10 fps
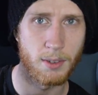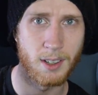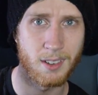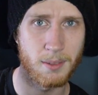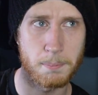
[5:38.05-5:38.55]
and
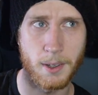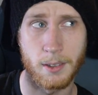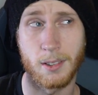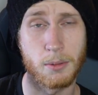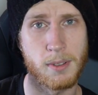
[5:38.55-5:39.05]
it's
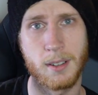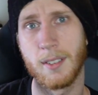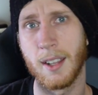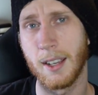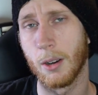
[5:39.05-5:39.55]
also fun to
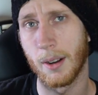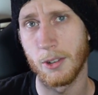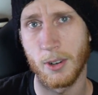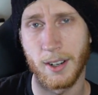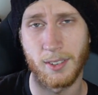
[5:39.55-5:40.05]
take it around
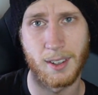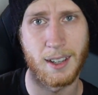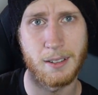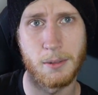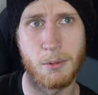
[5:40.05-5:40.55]
tracks that I
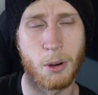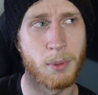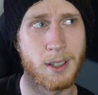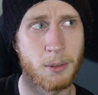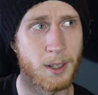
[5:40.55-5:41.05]

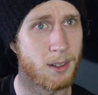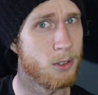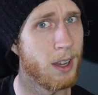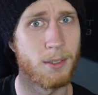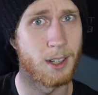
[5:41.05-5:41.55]
normally don't get to
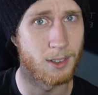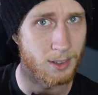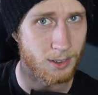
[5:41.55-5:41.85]
drive in ACC.